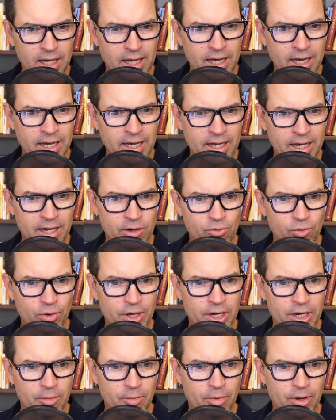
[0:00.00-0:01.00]
I
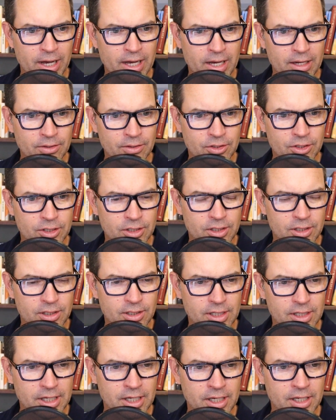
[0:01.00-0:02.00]
read about
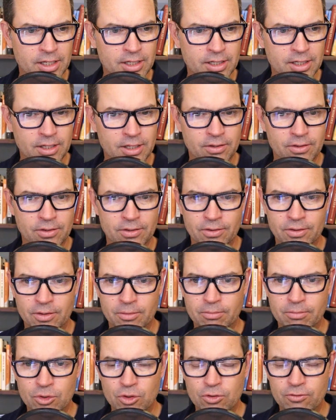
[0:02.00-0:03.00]
in the
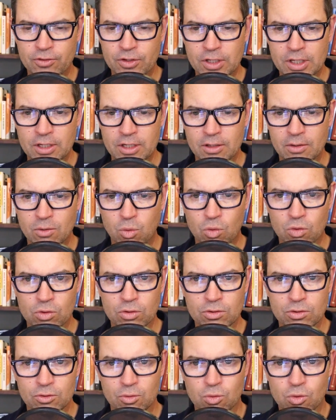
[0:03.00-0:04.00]
movie
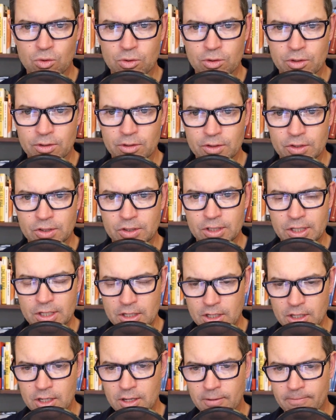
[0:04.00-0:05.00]
World War
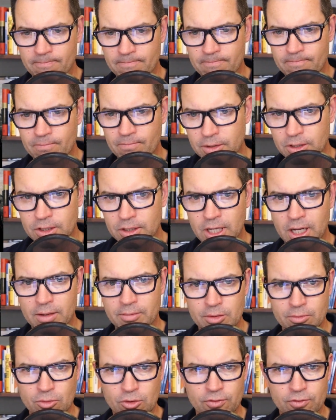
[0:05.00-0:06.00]
Z, a
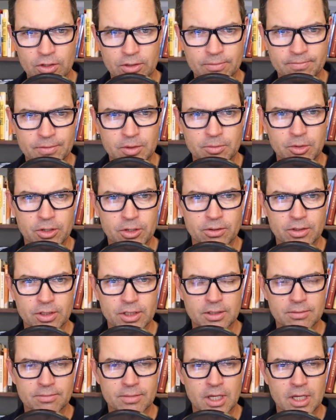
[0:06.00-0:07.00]
zombie movie,
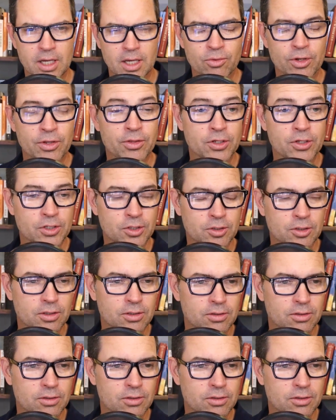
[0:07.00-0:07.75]
apparently. Read this